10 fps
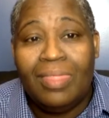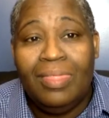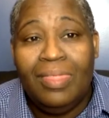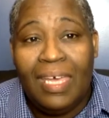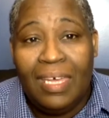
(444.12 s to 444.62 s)

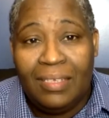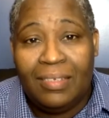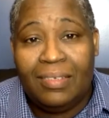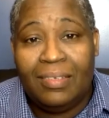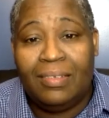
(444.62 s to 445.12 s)

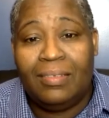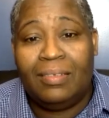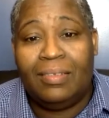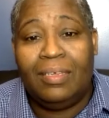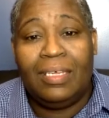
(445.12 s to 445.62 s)
This
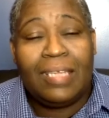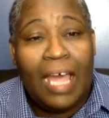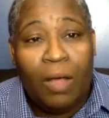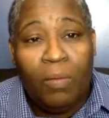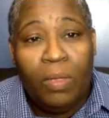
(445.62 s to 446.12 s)
is
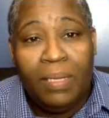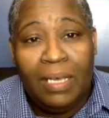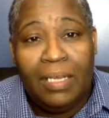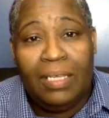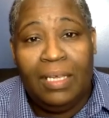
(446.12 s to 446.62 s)
how we
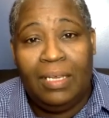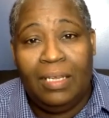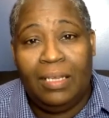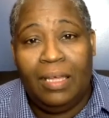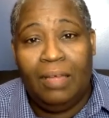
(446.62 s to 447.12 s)
begin again
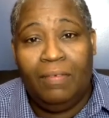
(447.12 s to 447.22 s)
in love.